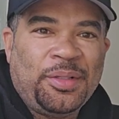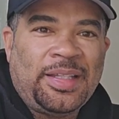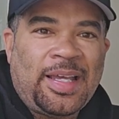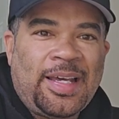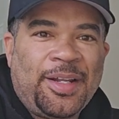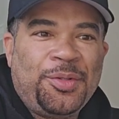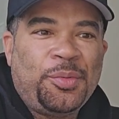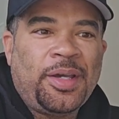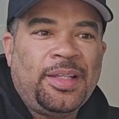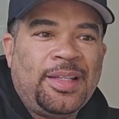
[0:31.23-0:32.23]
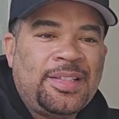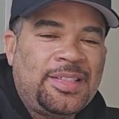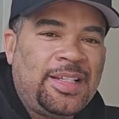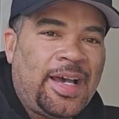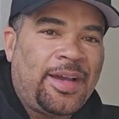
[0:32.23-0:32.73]
With that out of the way, let's
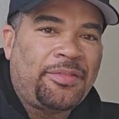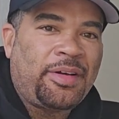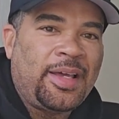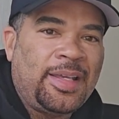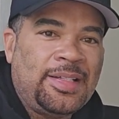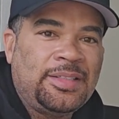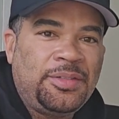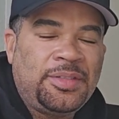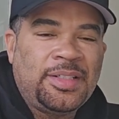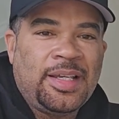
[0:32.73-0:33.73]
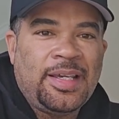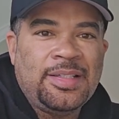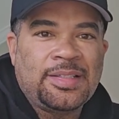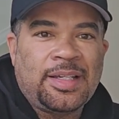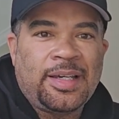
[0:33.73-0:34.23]
dive right into
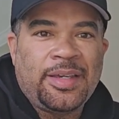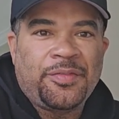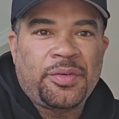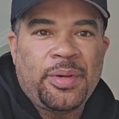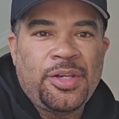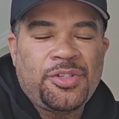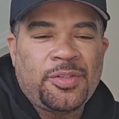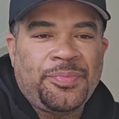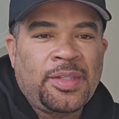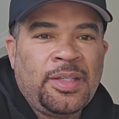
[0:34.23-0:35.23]
today's information.